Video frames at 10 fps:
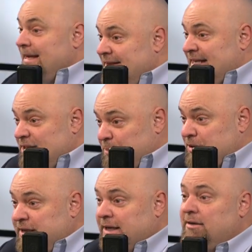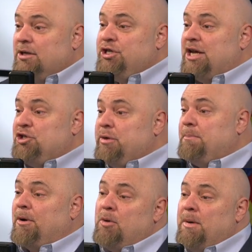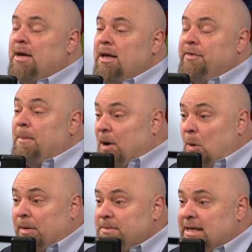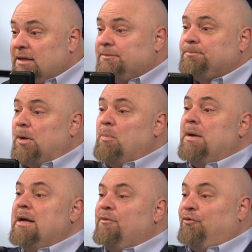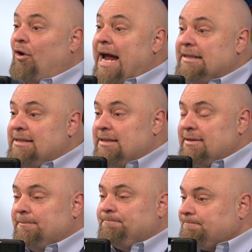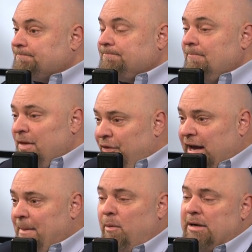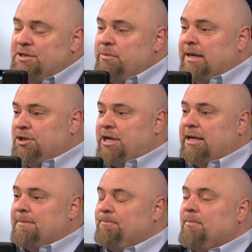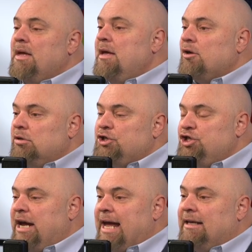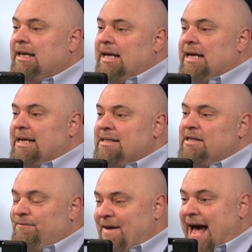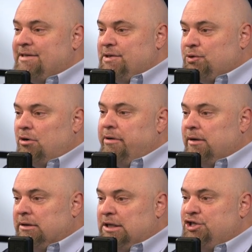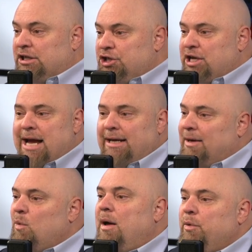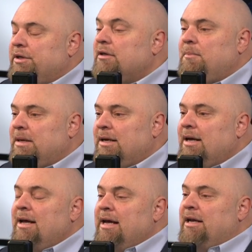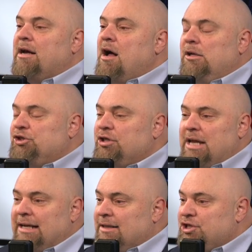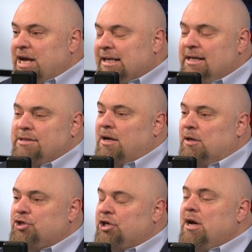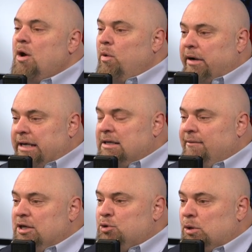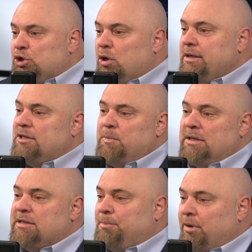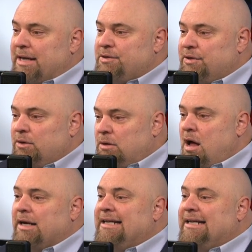This particular Jesuit Pope, the Pope himself, Pope Francis, Francis, think about what he's doing in China. Christianity is the fastest growing religion in China, and why wouldn't it be? In a culture like the Chinese culture, where individual choice has been suppressed so long,